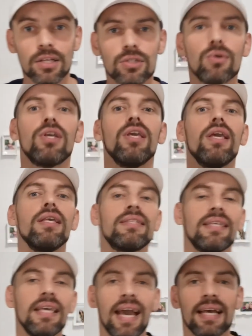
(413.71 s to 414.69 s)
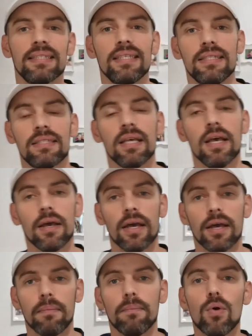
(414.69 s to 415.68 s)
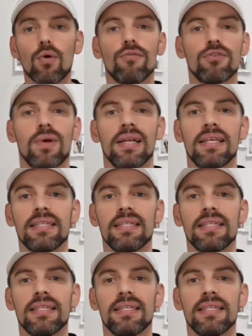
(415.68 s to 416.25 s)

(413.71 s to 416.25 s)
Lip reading: So he has these moves, right?